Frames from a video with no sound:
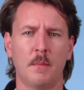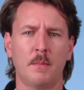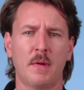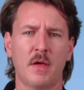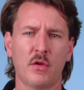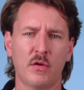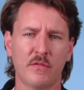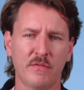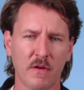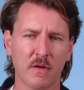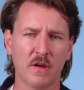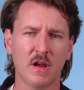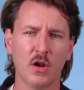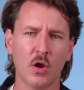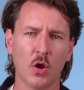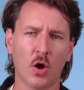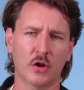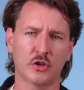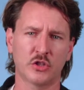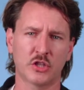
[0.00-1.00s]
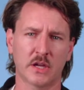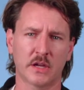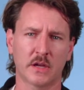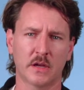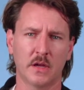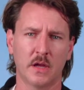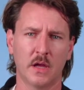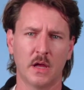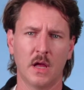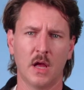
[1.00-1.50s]
By their very logic,
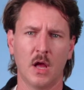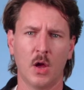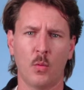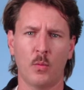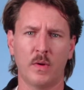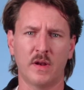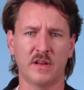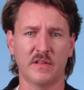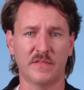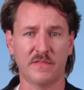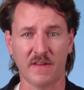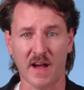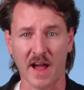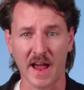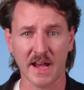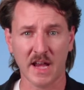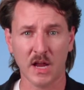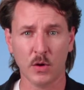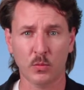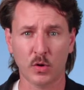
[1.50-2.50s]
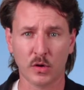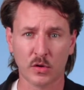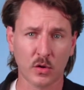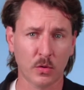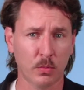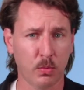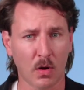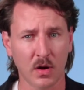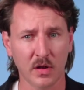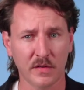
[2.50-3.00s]
when defining what
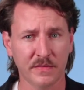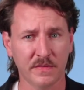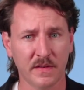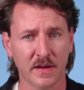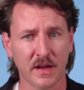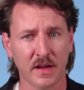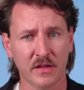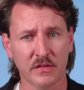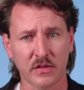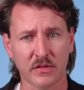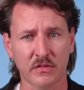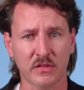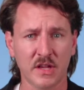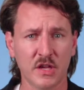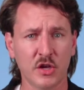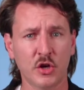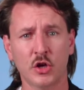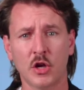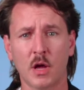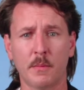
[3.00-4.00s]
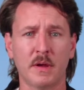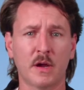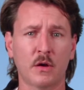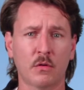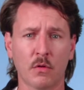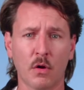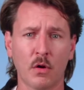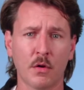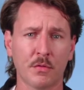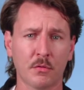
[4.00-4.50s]
qualifies as economic
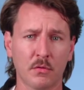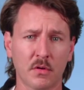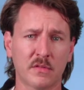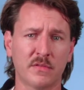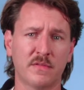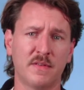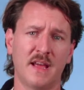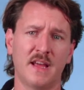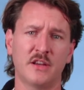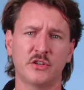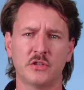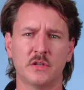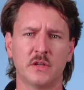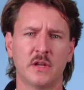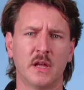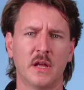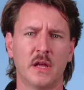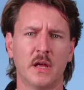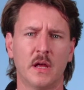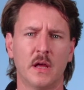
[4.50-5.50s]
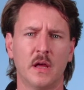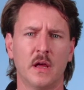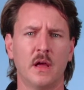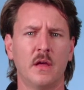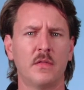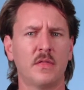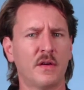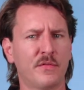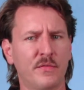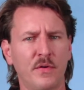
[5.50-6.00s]
growth or inflation,
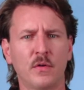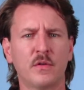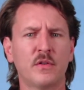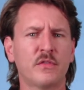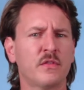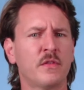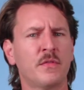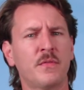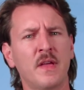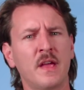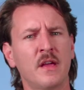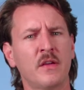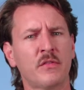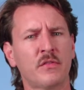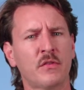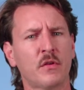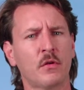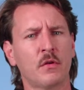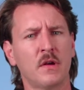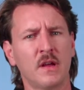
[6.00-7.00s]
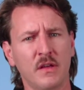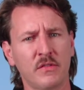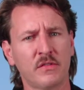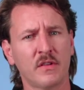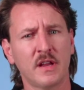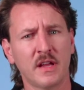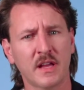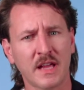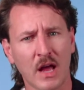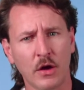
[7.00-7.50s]
they focus on things that are
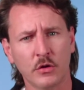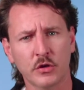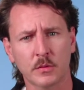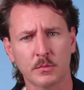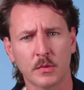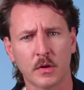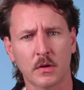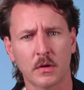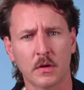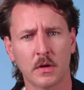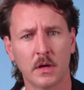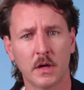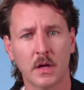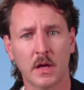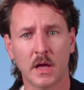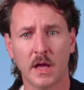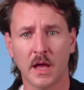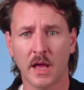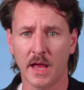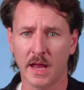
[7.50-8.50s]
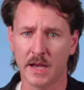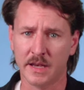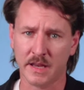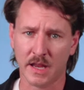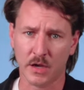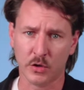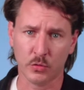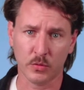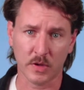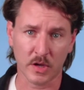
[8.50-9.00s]
easily countable and
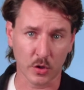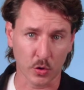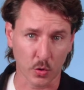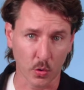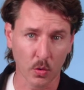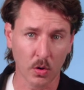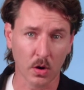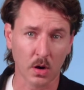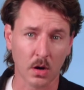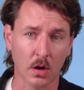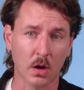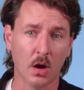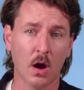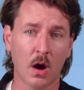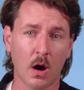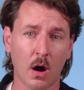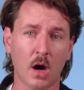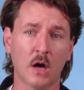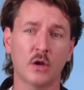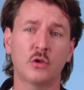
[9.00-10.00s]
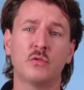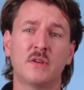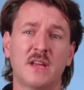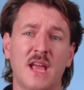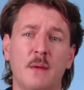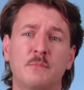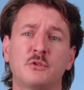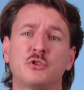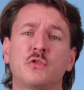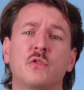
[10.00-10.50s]
tend to ignore
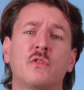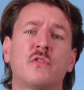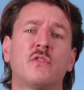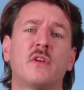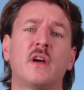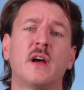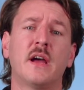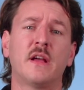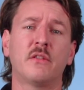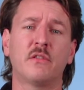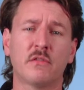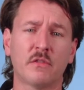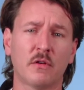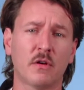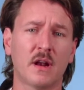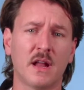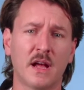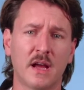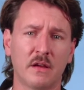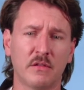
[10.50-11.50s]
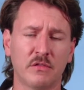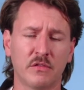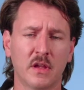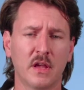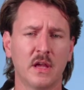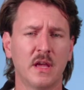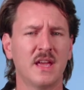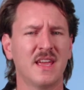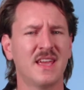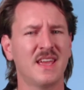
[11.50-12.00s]
hard-to-capture sides of our lives,
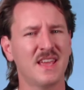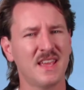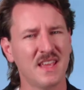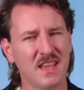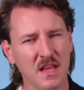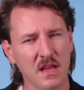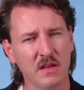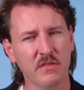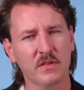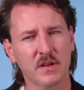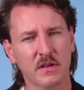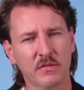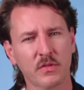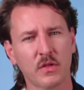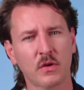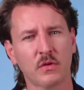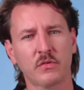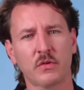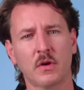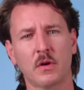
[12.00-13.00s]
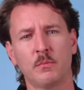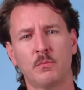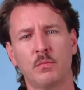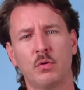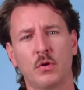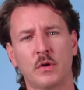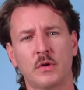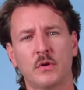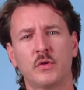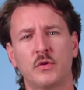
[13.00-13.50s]
even if those are
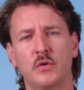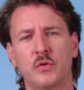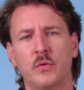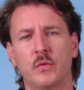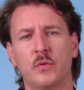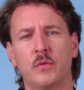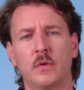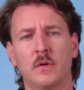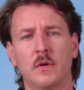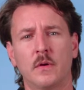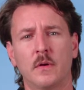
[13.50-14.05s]
important too.